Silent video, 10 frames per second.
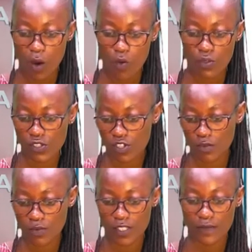whose
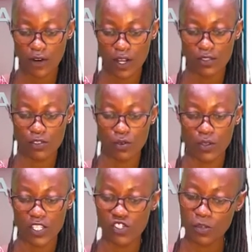trip is focused
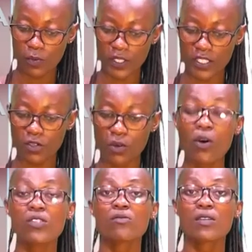on the geopolitical
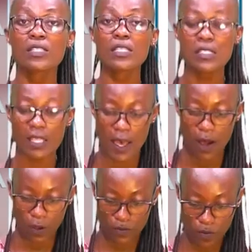consequences
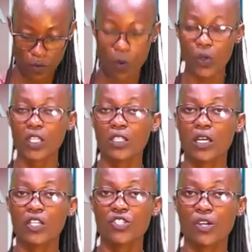of the war
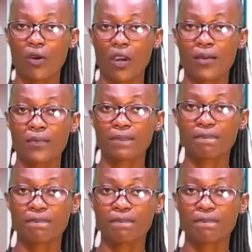in Ukraine.